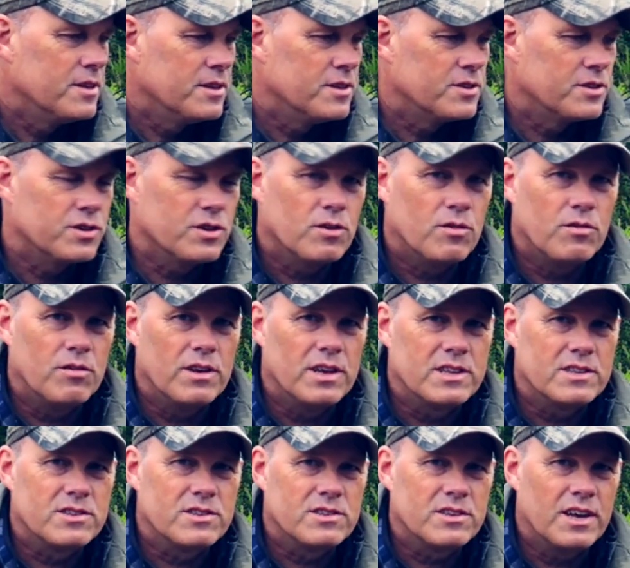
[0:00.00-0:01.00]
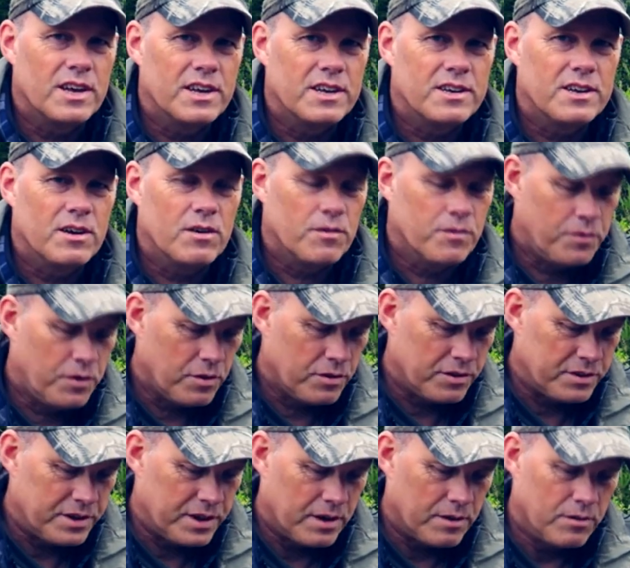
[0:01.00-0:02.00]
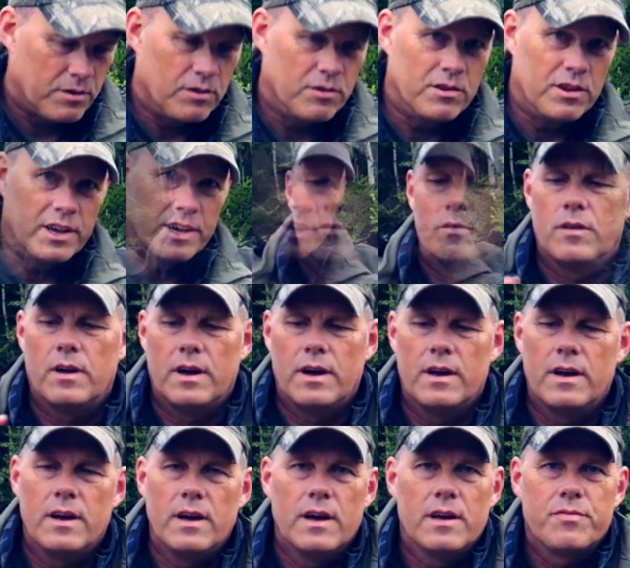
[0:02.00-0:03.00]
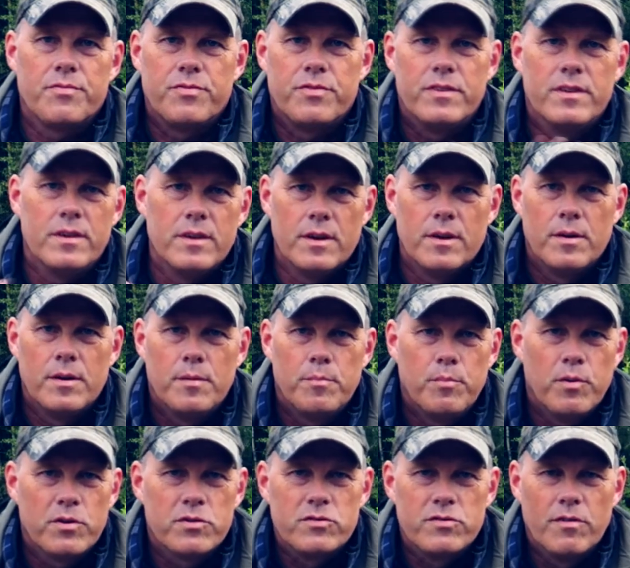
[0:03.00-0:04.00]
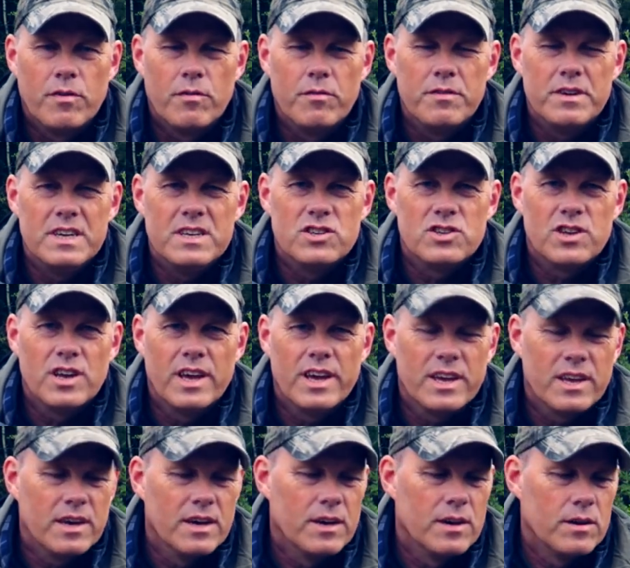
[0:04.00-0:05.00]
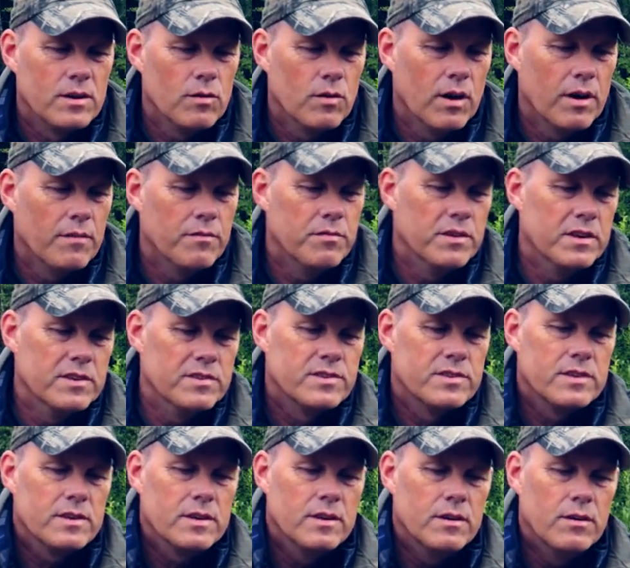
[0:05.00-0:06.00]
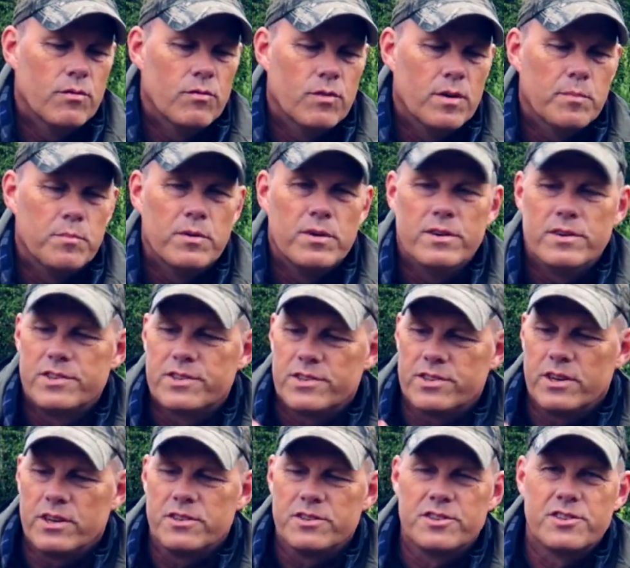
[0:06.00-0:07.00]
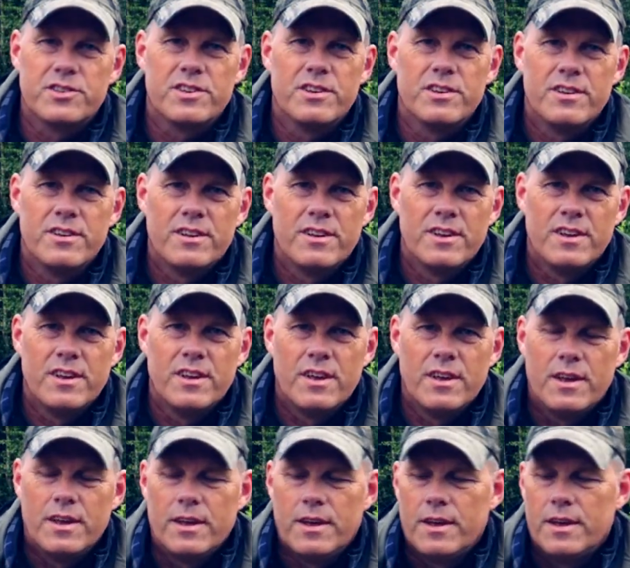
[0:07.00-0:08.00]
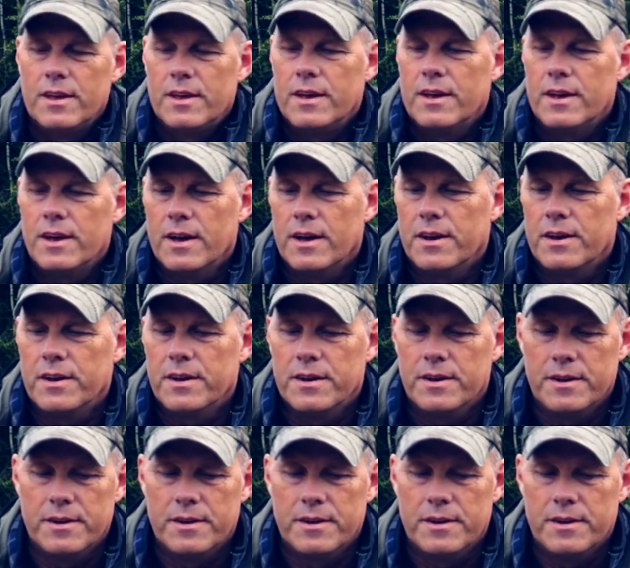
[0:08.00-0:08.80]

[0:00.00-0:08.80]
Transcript: So let's head down further down on the leg. At the bottom of each leg you have these rubber studs, and